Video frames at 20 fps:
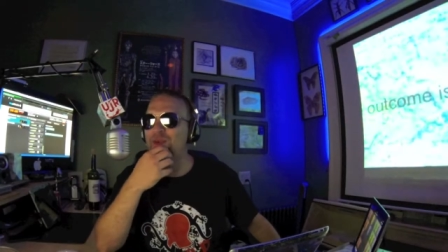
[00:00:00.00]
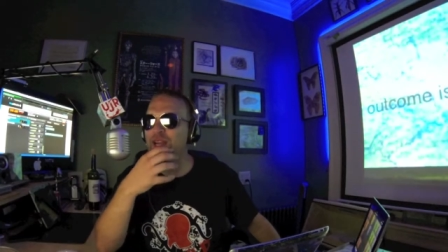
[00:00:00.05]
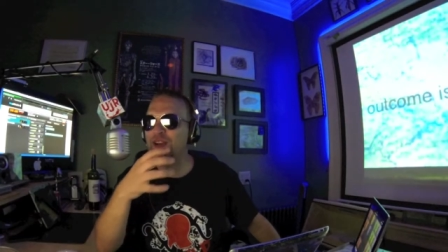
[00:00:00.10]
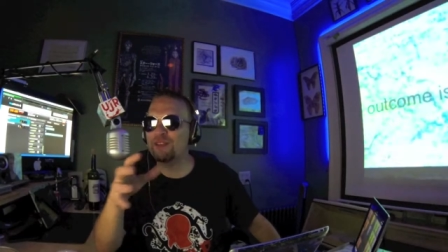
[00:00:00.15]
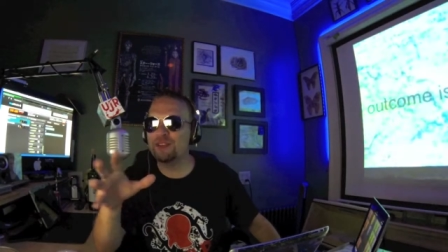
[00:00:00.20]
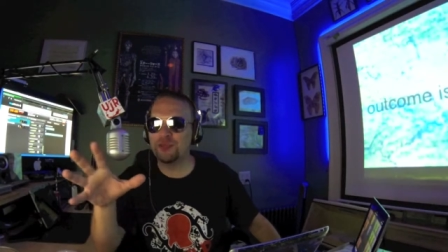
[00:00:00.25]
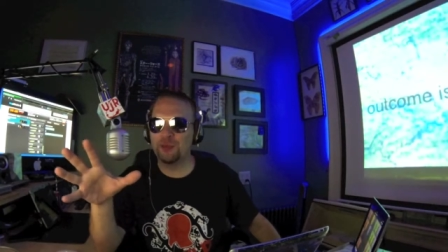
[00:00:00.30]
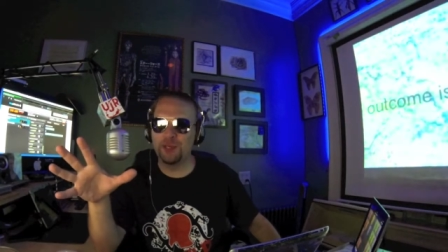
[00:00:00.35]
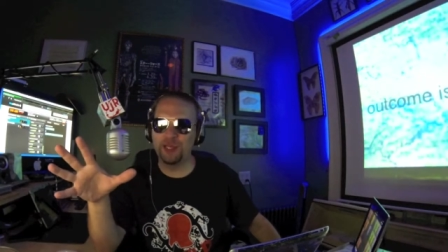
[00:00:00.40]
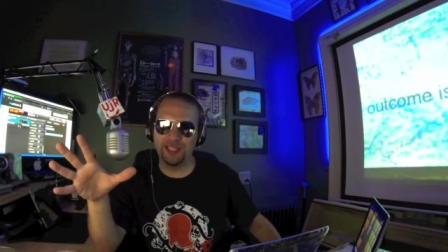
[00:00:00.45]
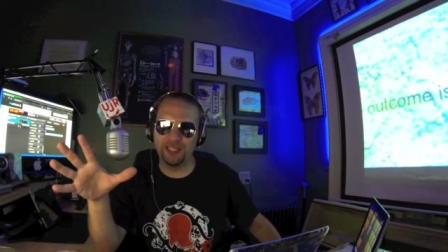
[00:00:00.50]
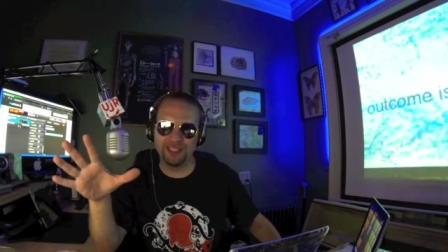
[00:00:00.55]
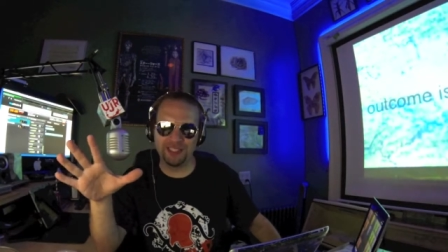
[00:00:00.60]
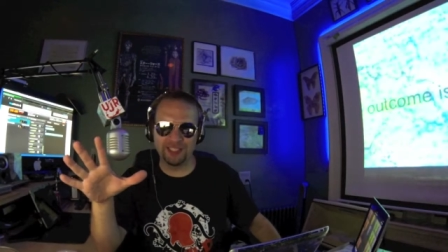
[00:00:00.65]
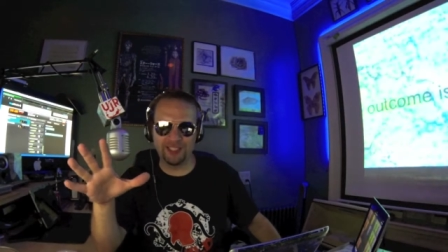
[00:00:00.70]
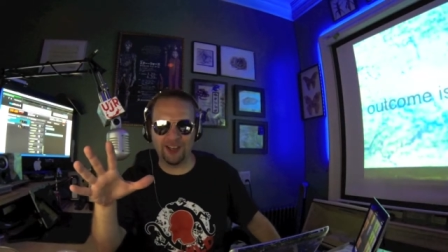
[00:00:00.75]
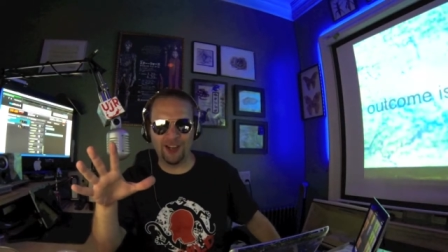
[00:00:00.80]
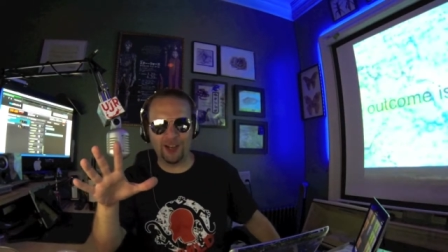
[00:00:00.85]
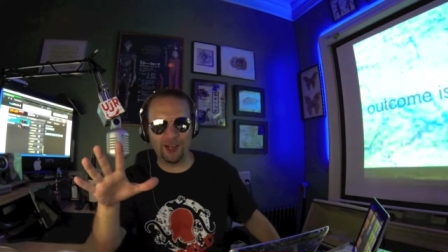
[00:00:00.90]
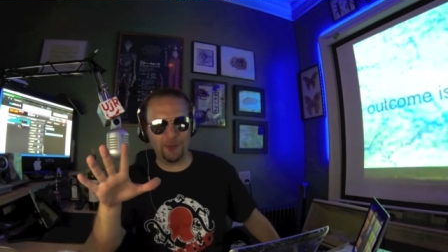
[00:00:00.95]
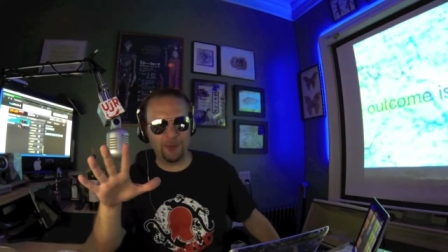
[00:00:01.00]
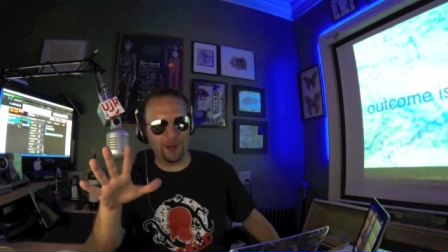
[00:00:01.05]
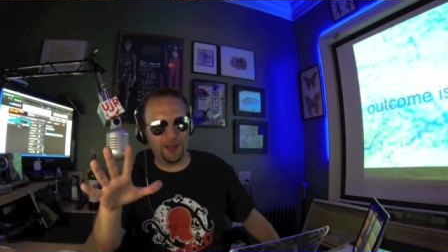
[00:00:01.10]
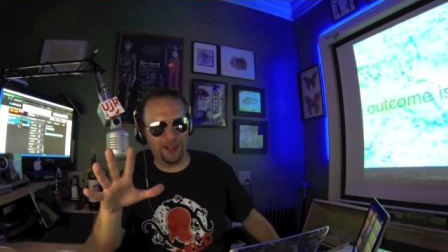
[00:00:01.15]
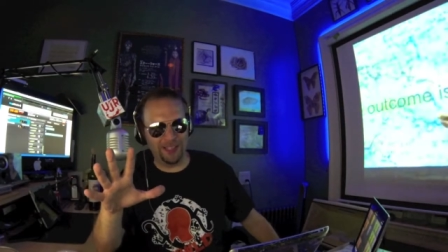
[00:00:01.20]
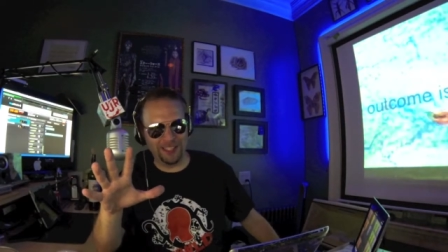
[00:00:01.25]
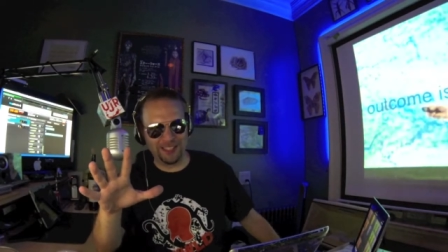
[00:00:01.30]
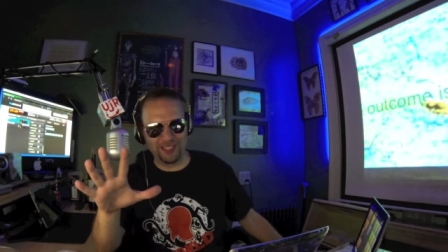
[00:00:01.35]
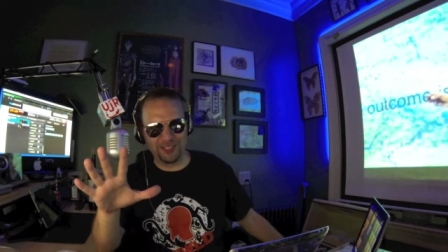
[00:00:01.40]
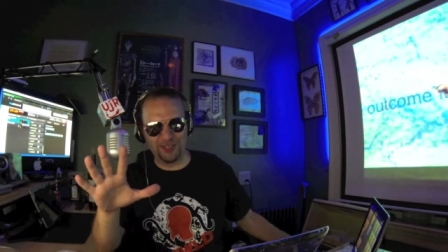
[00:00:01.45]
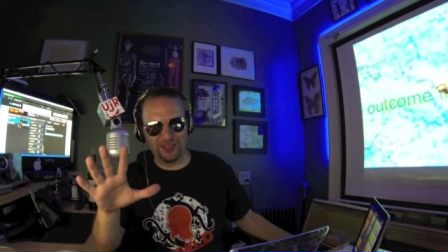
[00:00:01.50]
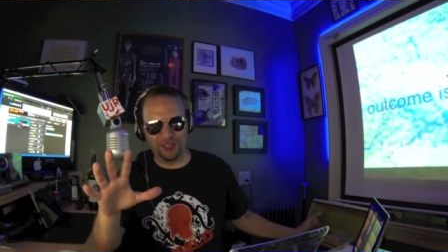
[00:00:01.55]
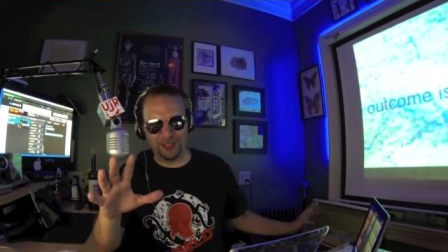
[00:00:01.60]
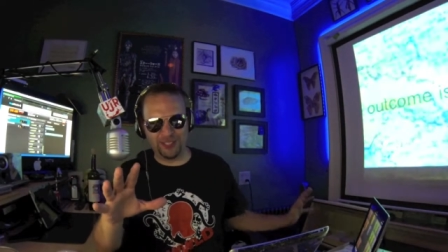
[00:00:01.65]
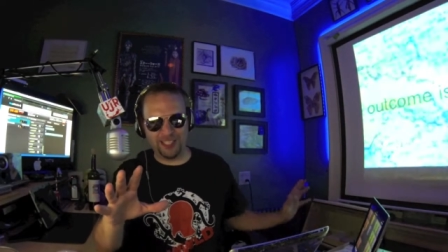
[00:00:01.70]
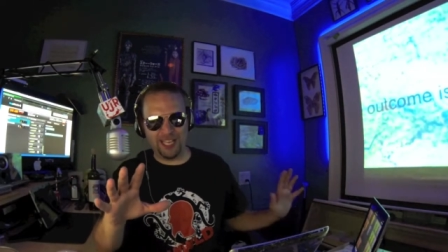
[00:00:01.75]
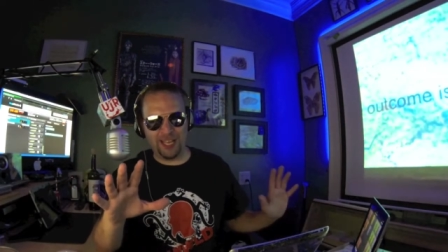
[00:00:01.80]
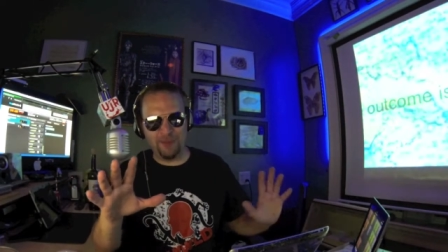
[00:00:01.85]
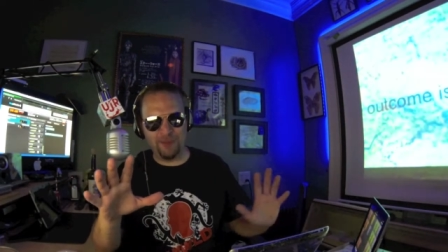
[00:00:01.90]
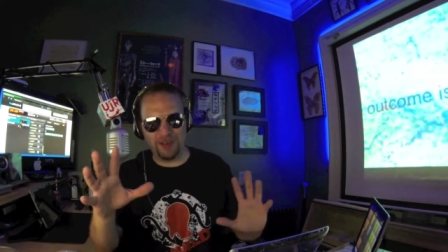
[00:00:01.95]
have so many things to talk about in so little
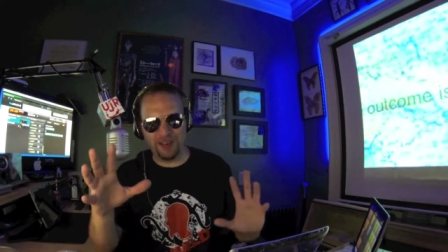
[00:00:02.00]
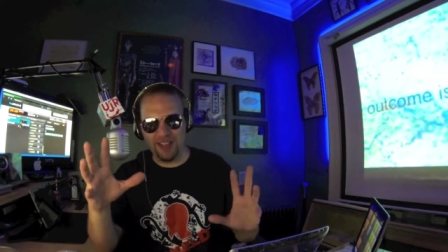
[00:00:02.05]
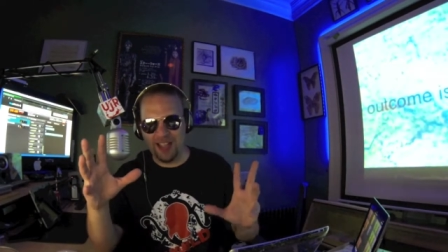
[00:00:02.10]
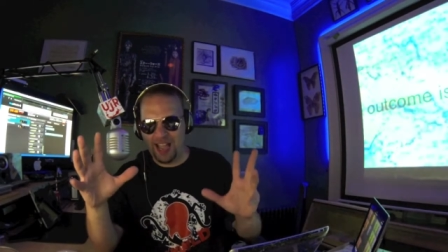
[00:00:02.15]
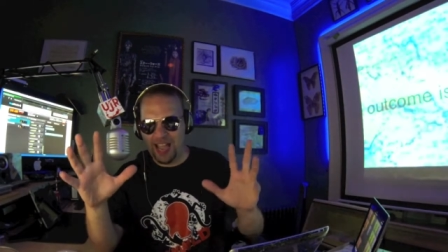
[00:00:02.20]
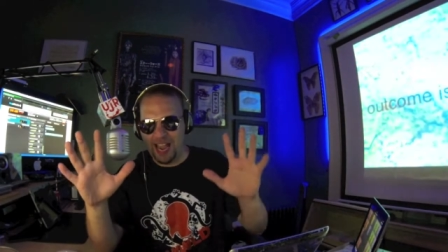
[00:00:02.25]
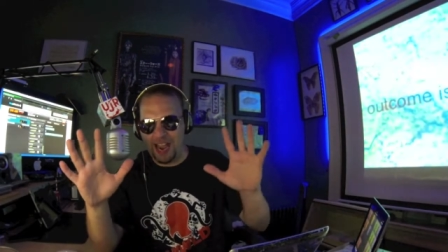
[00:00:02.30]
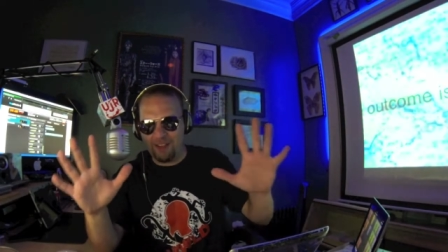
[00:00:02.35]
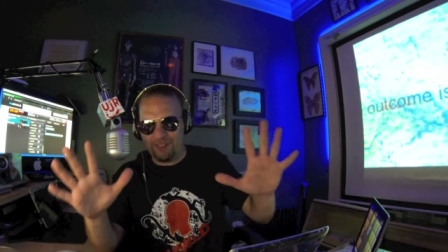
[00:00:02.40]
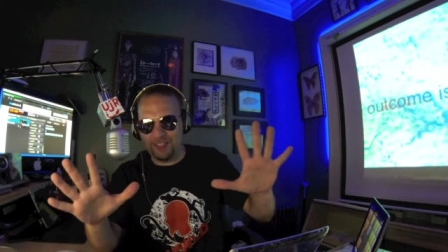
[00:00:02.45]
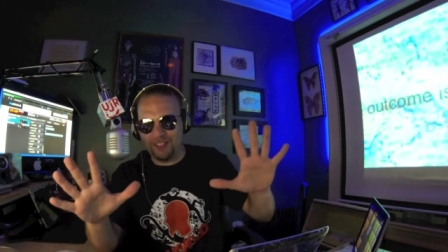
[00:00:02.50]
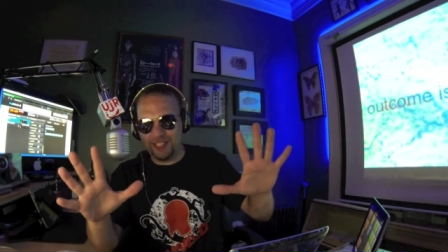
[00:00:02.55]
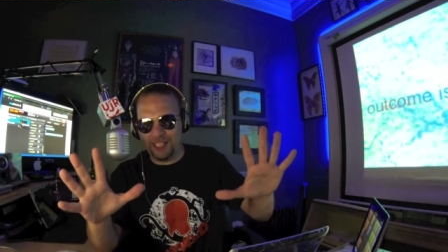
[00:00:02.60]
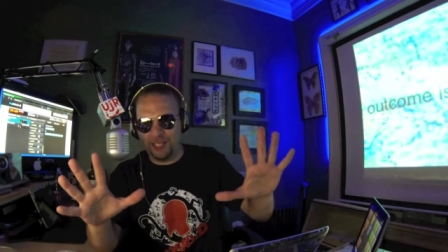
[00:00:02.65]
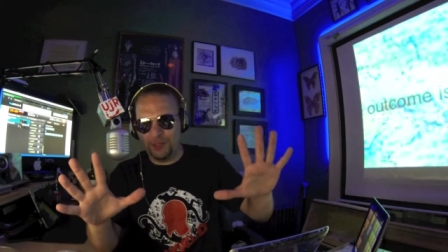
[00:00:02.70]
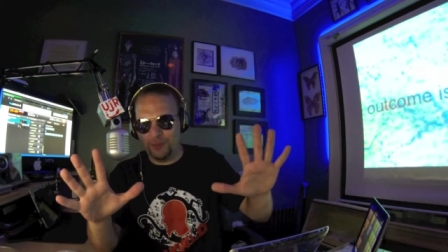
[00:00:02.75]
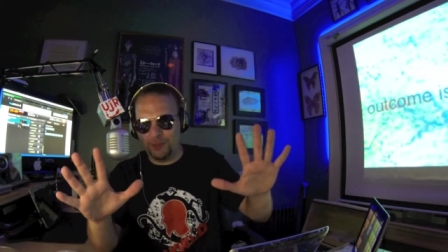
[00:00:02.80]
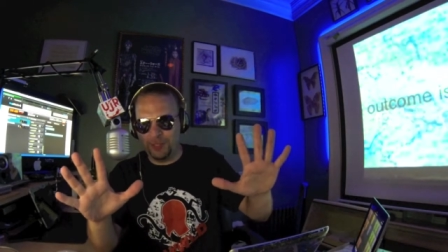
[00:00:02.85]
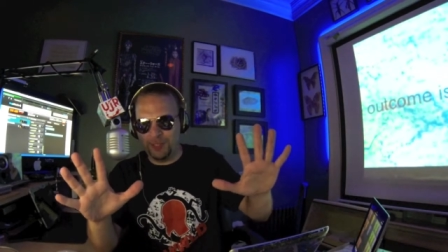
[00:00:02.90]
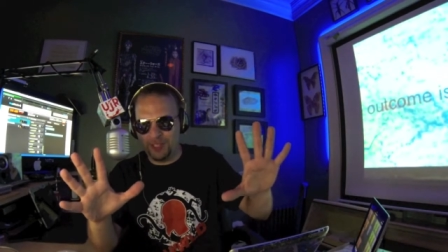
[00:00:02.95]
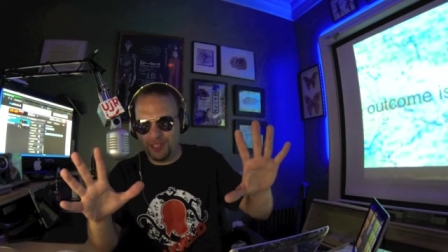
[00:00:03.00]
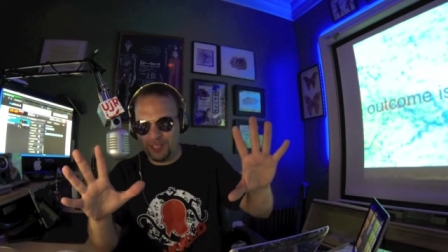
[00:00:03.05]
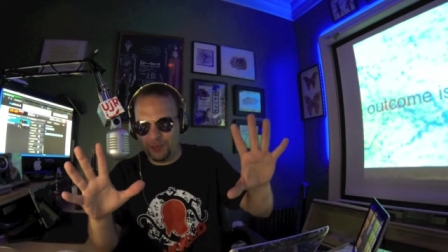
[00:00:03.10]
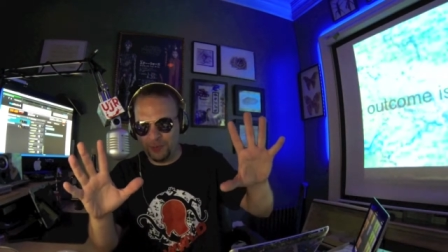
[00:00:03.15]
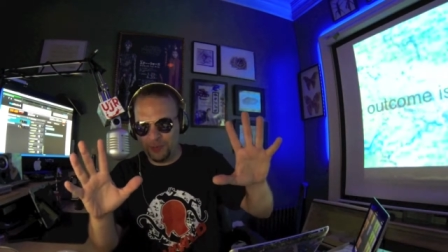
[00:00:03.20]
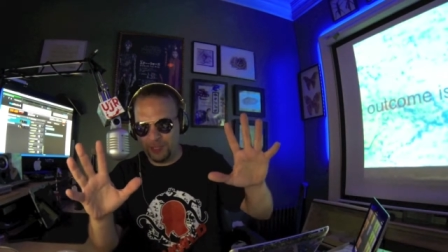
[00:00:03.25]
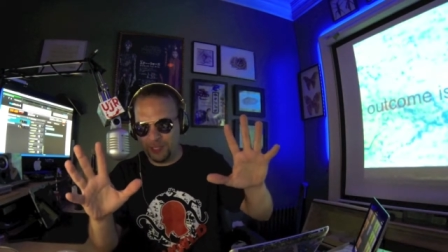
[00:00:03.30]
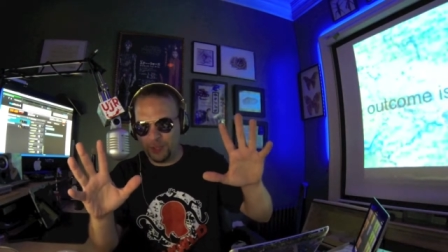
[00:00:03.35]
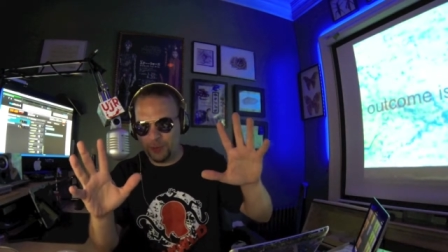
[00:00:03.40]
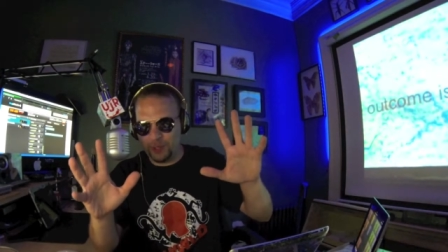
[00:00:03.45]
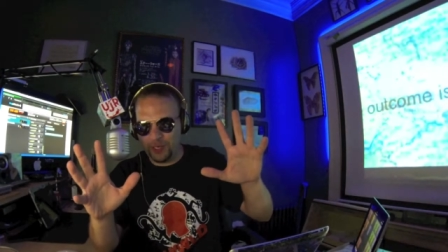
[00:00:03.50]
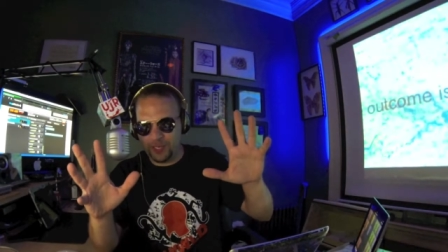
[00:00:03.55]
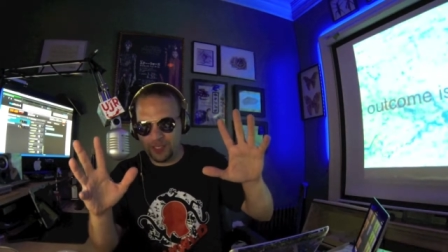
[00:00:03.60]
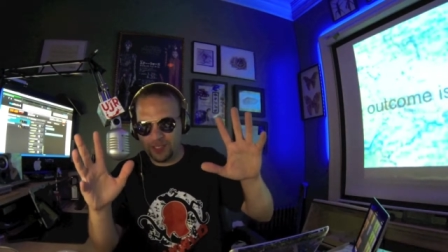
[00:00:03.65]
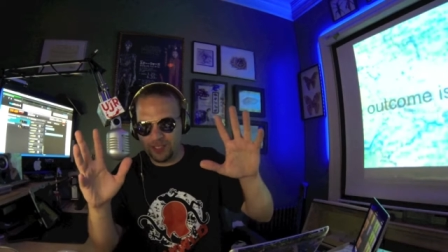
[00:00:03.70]
time, but I have to tell you one thing really quick.